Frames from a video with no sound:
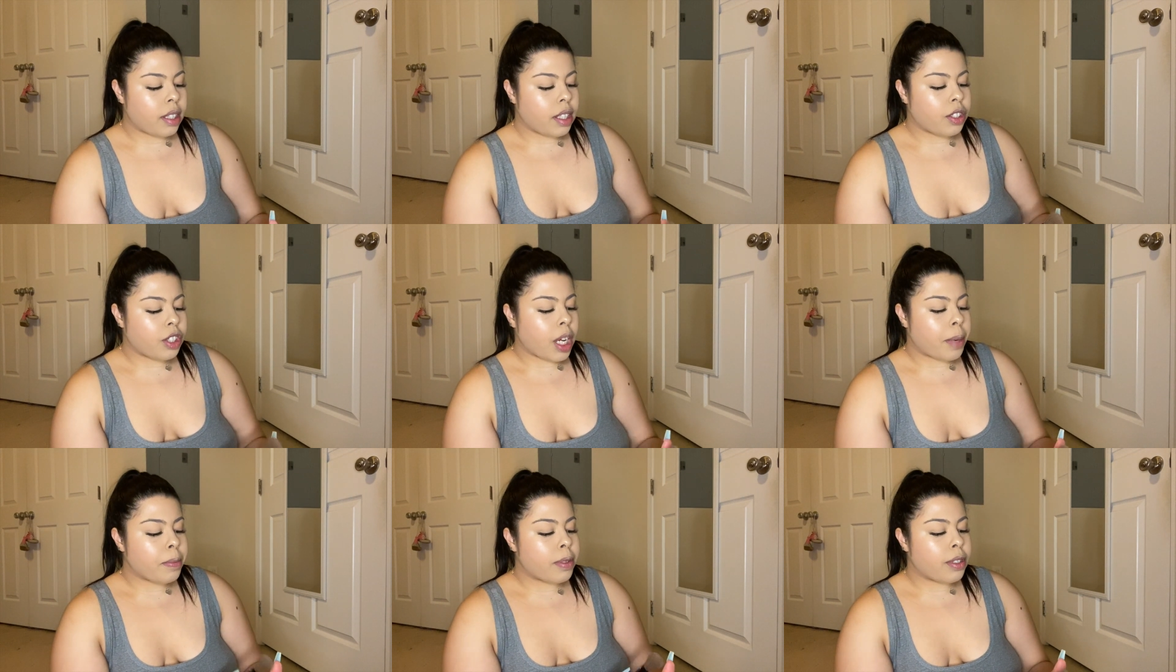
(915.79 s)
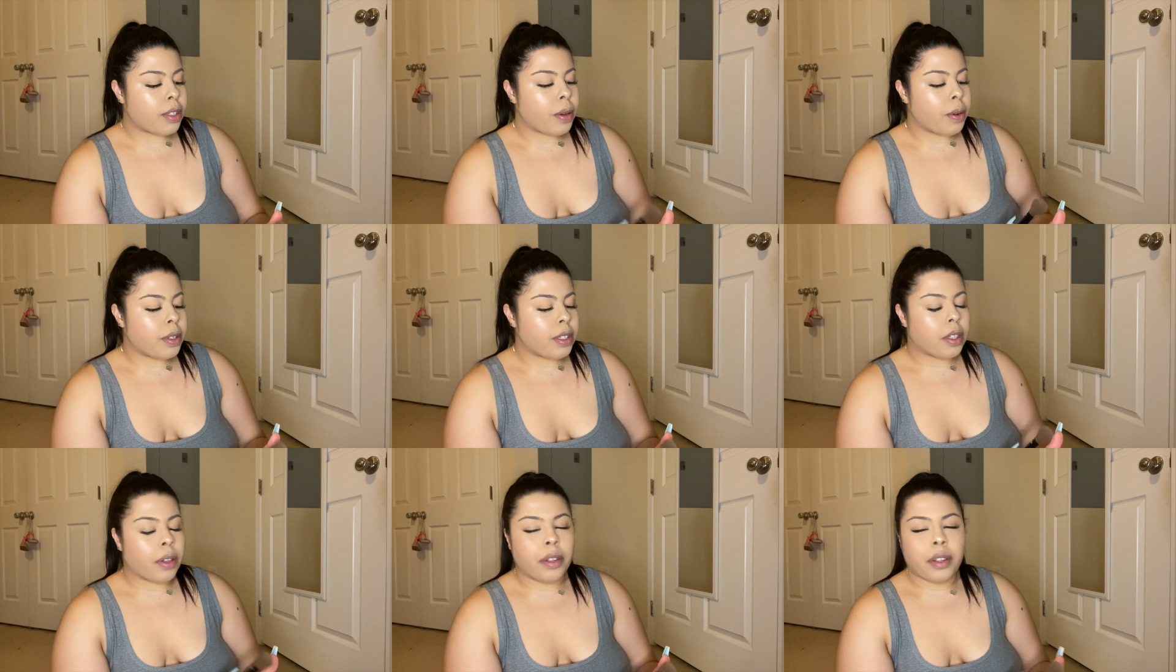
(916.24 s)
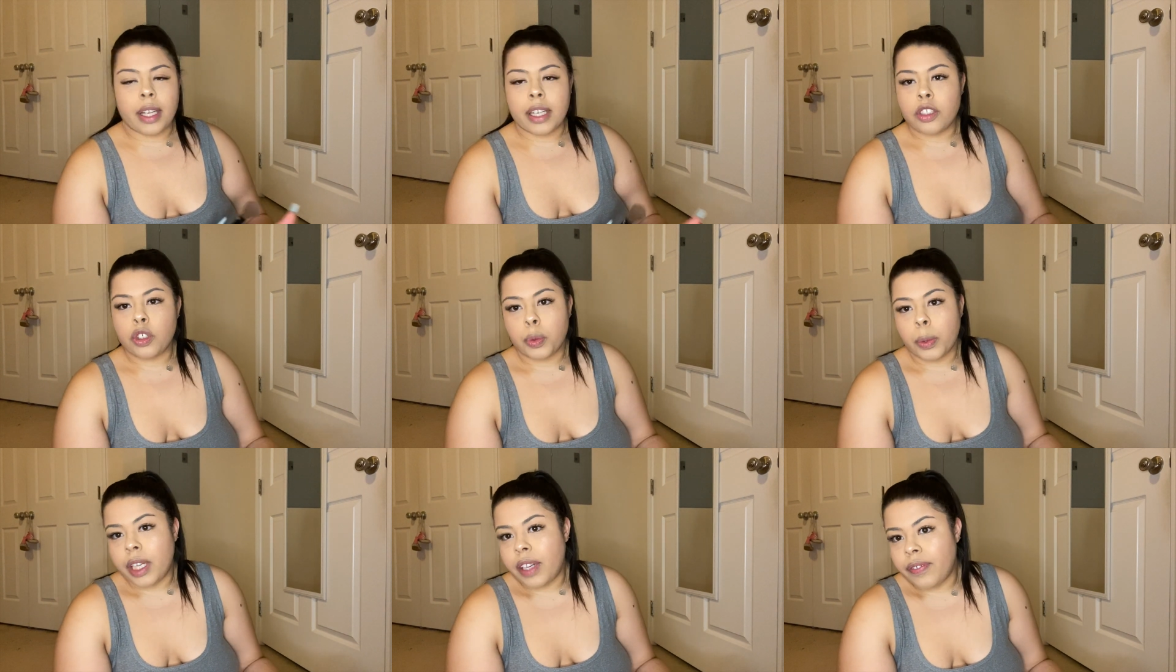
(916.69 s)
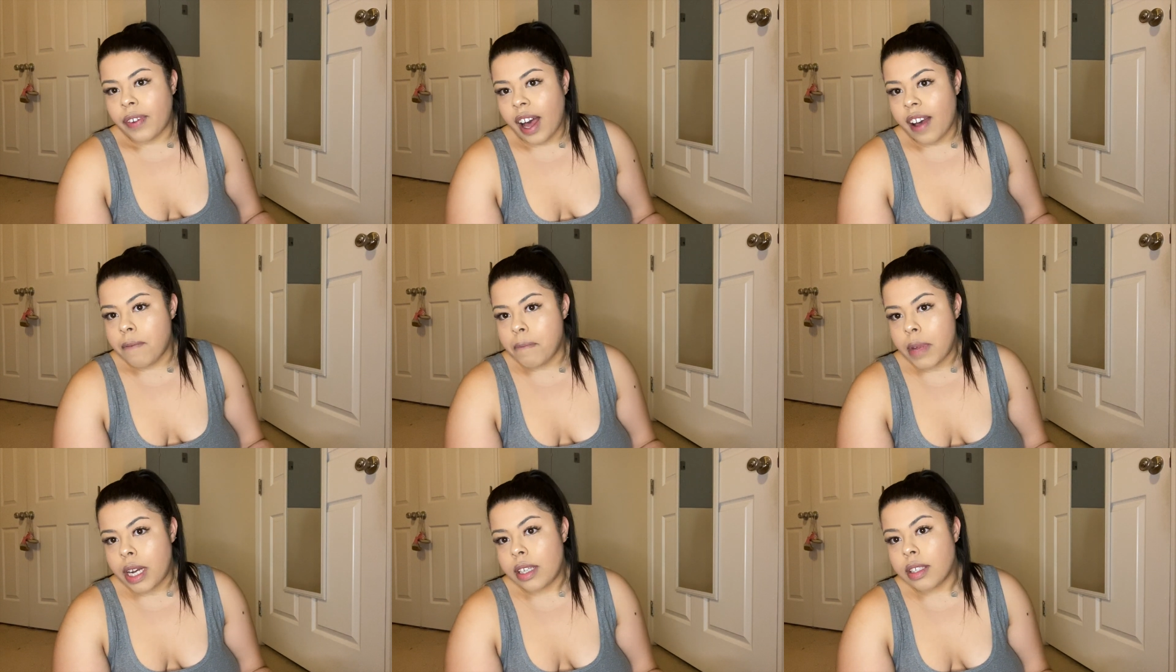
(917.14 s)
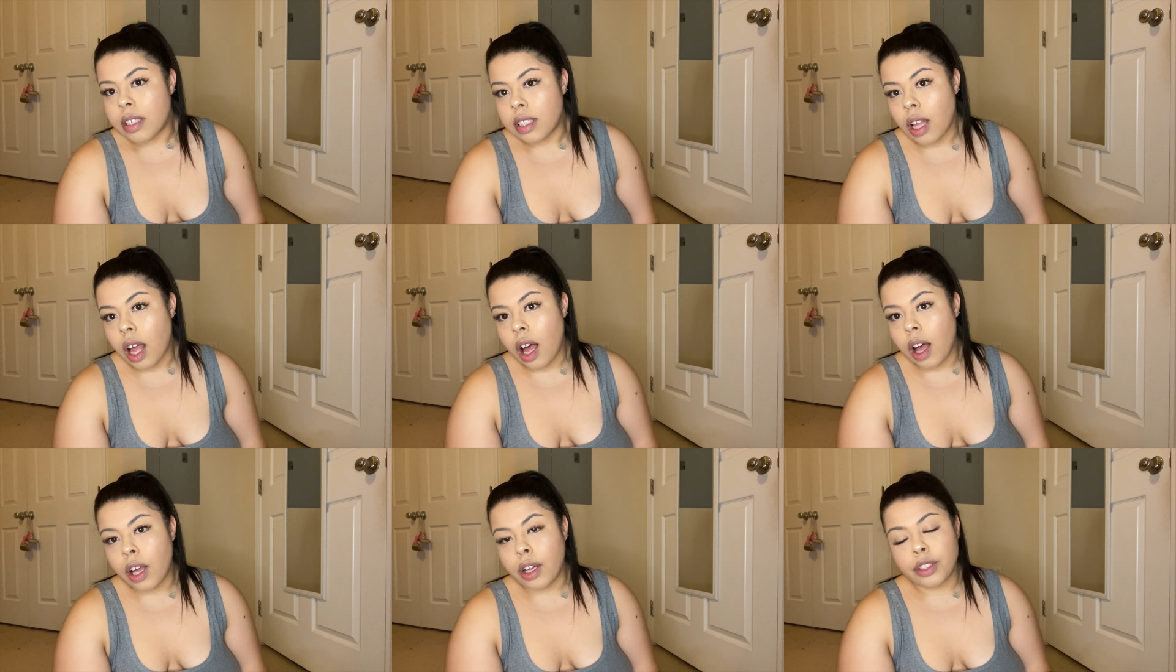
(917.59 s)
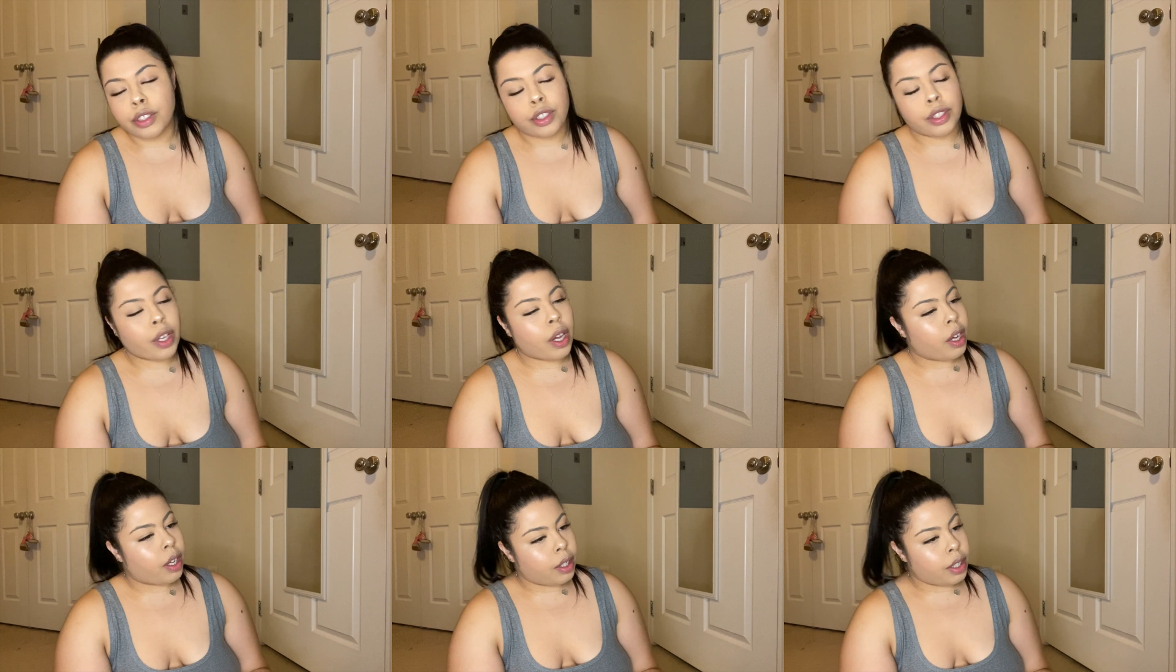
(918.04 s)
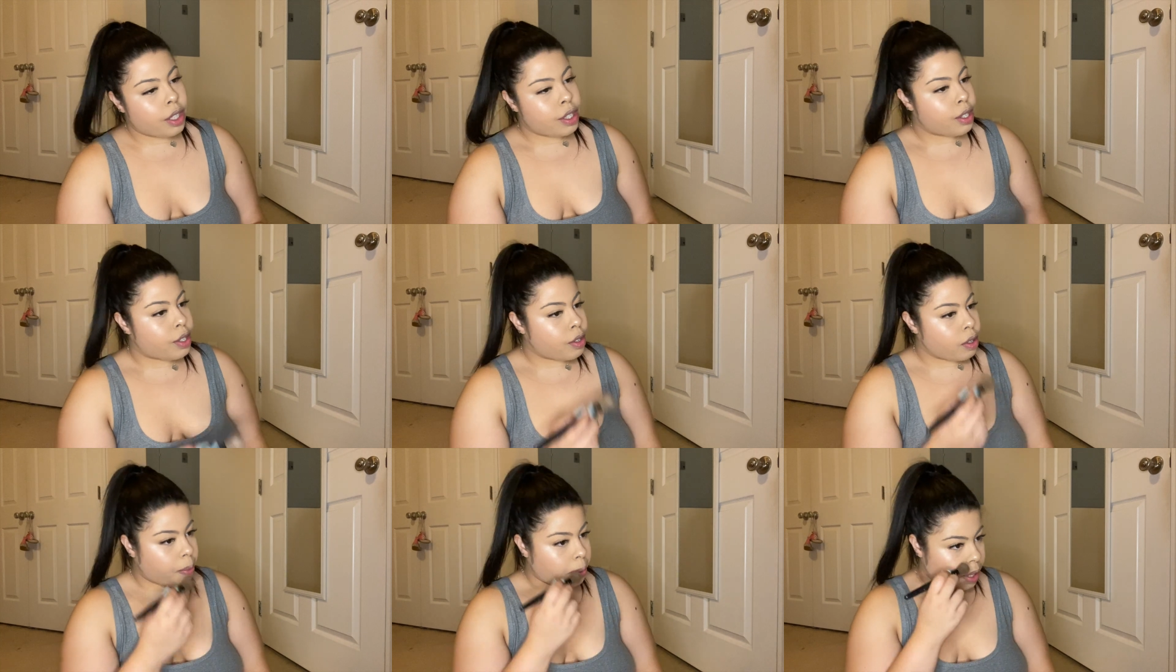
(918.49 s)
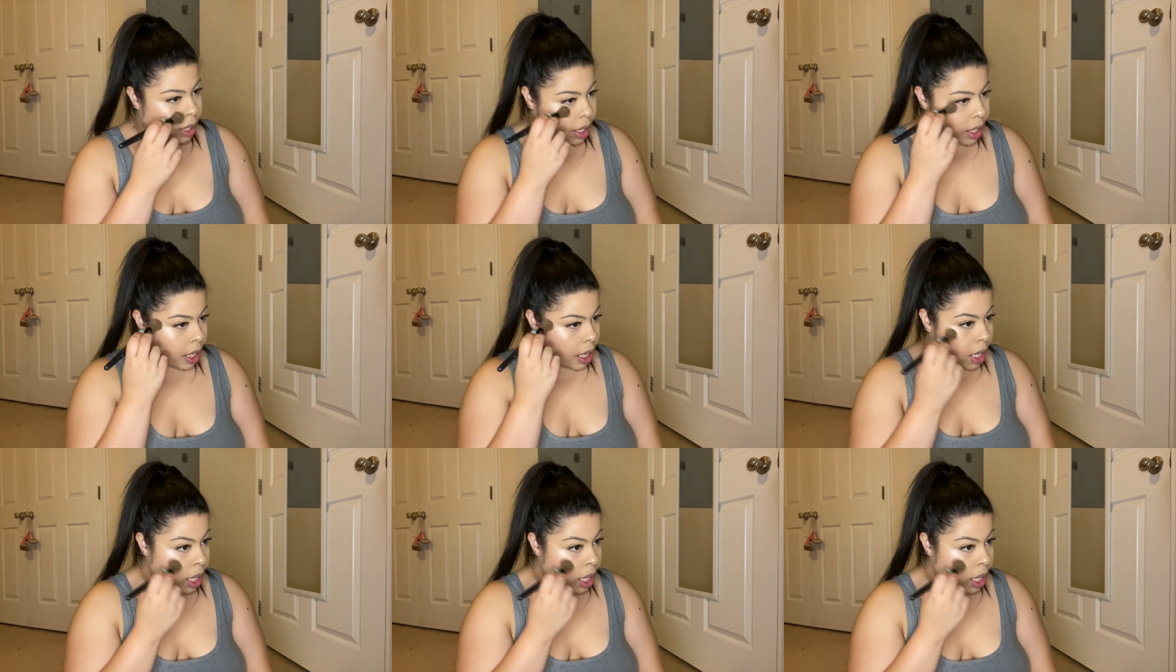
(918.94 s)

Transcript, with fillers: Each episode is only like 25 minutes long, so it's super